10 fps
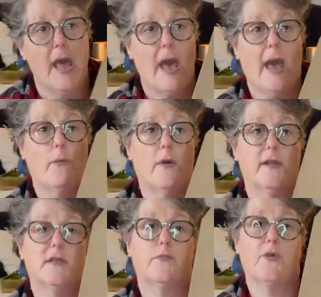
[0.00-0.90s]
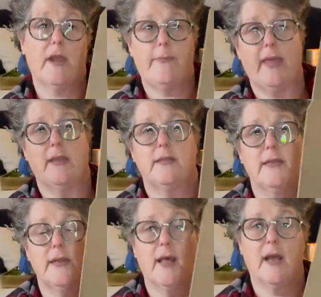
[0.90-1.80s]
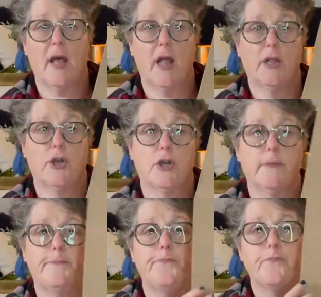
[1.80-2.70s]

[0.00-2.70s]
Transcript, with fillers: I wanna spray paint it a color.